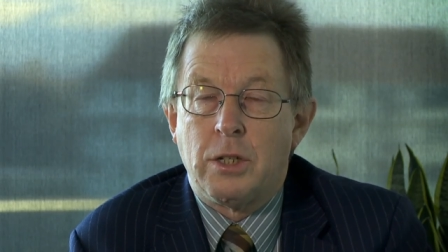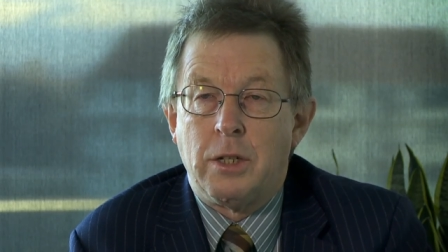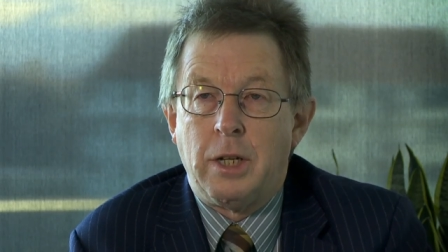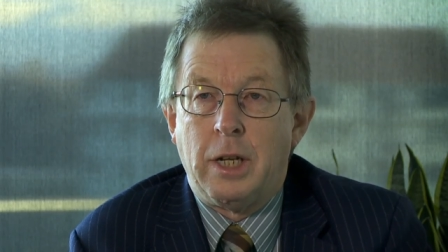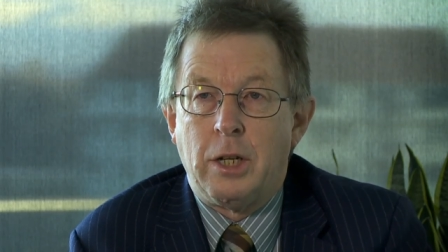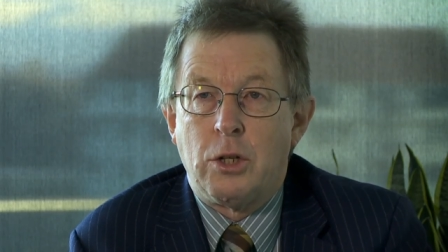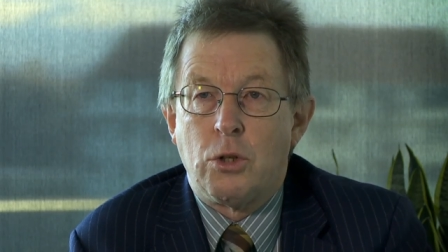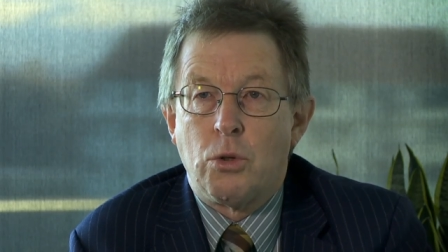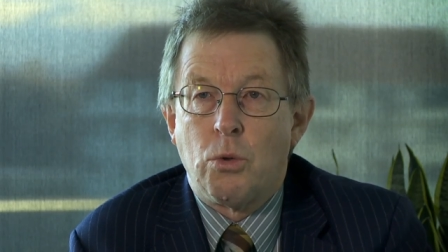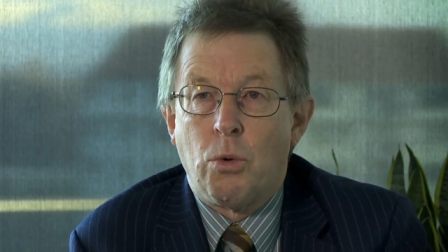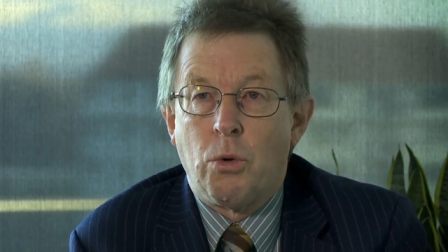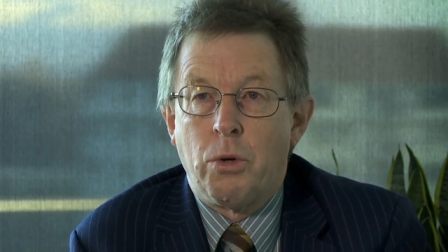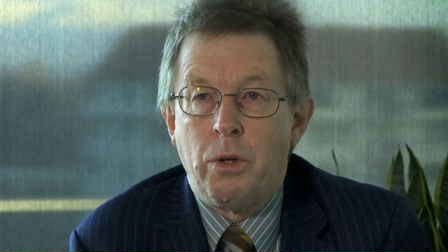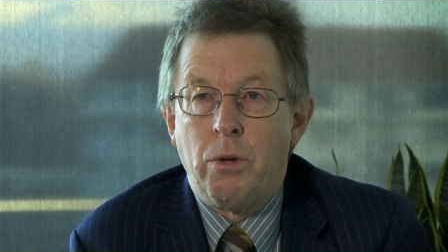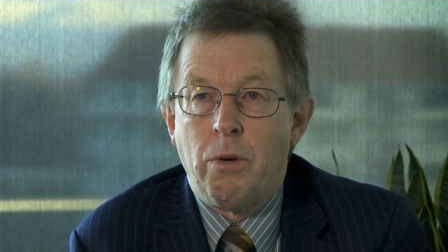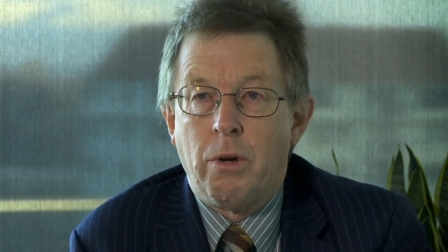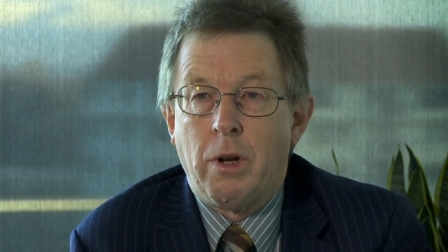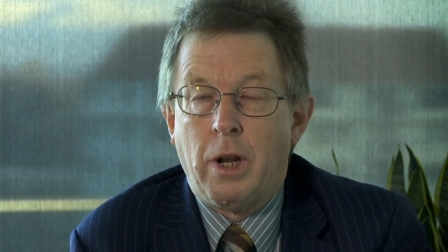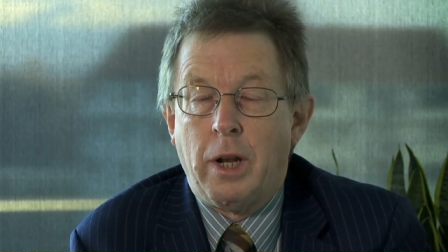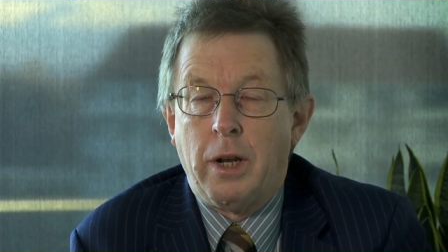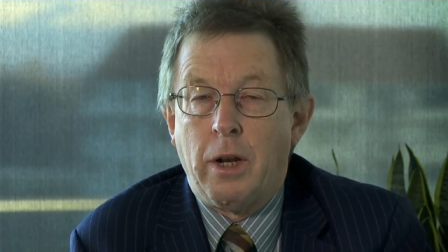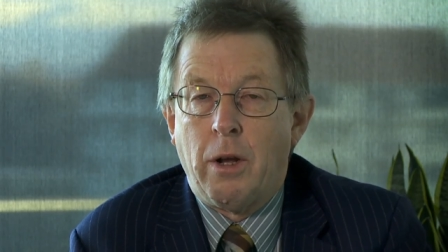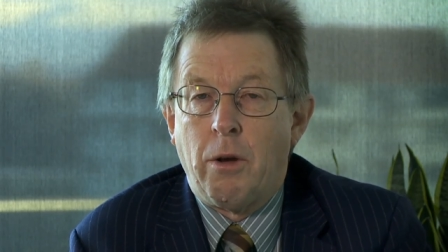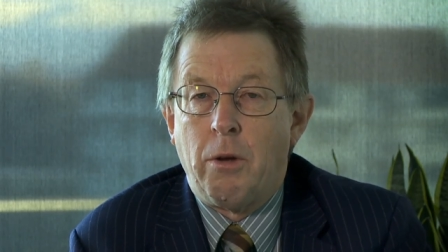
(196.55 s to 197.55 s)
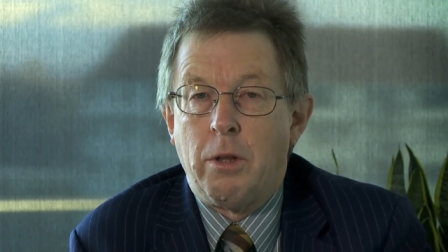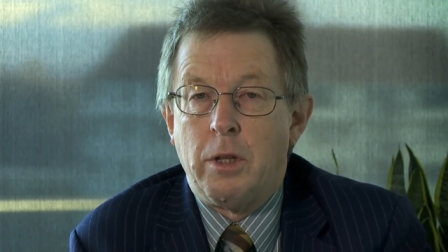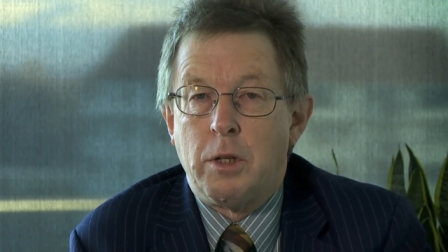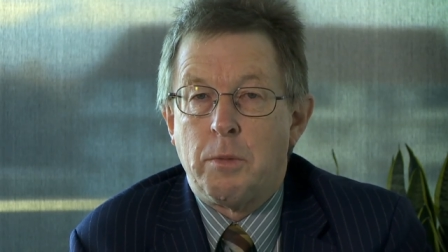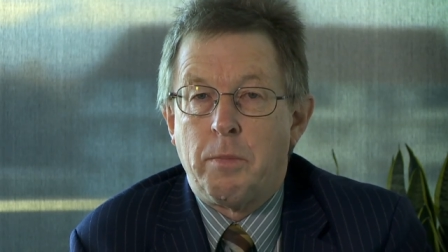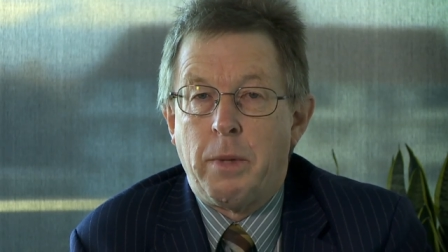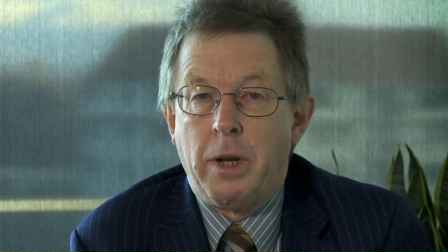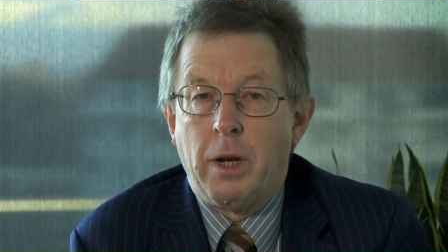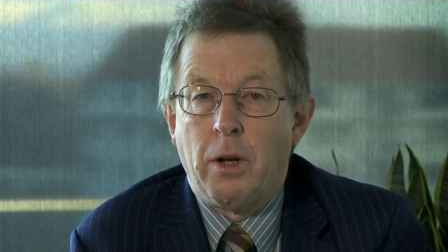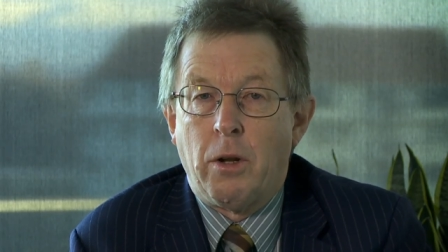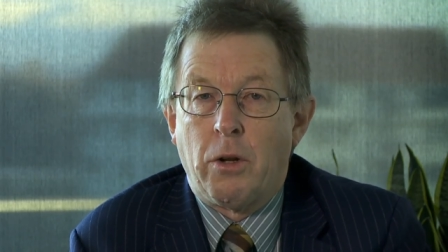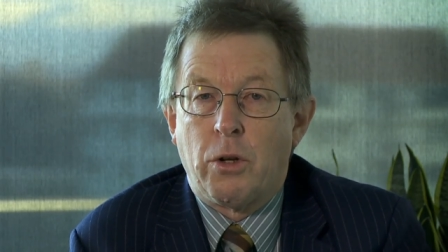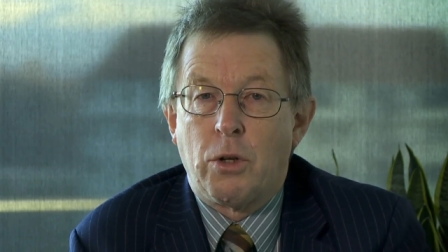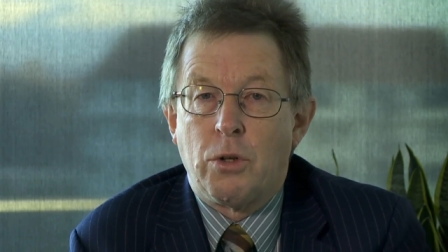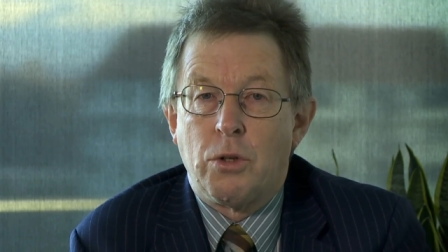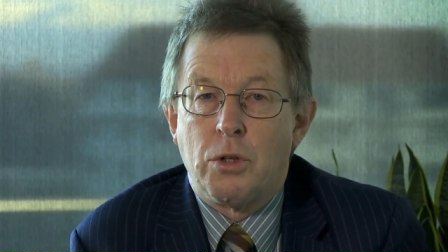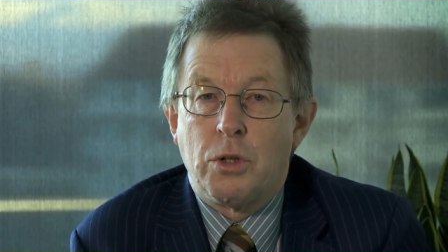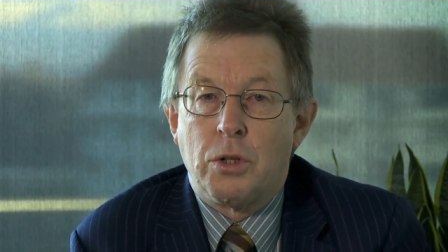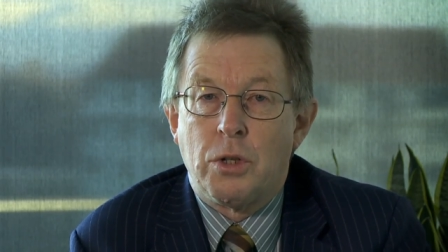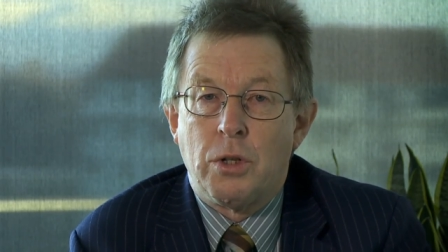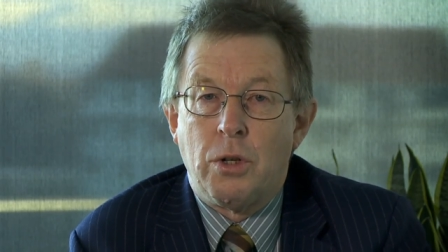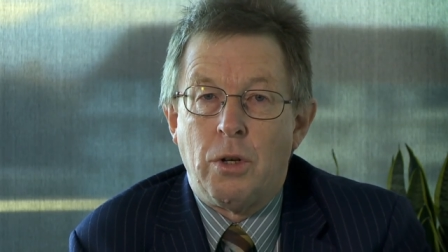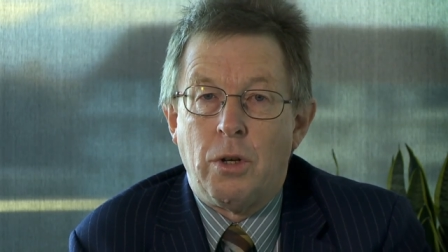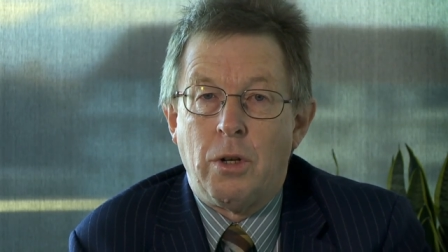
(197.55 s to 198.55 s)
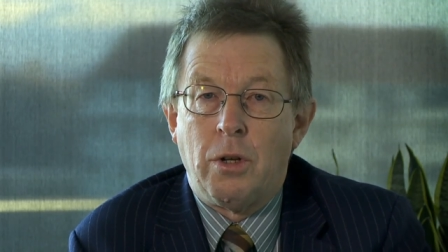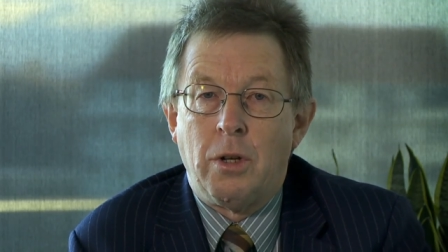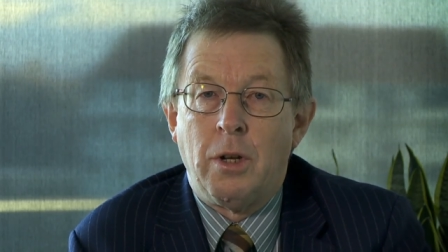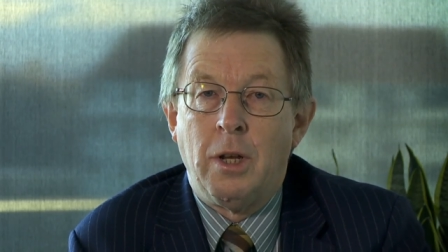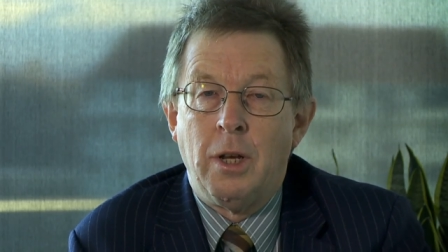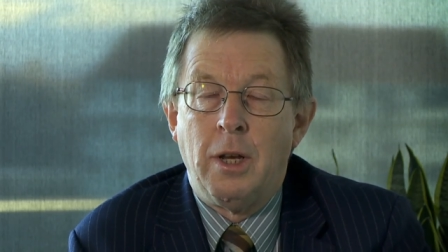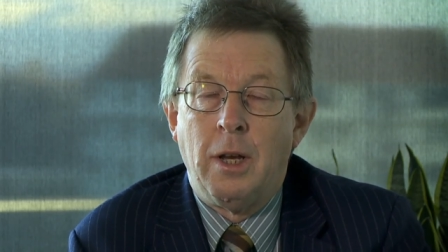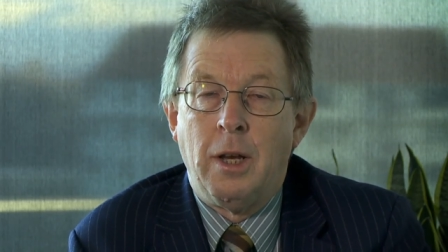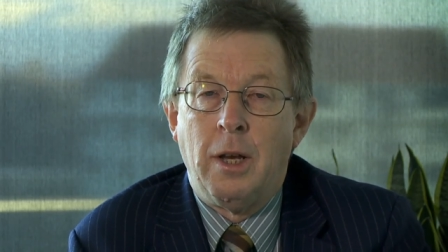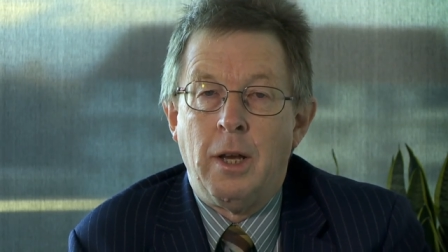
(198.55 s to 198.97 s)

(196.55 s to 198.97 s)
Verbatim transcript: next door to you, and I know there's been a lot of concern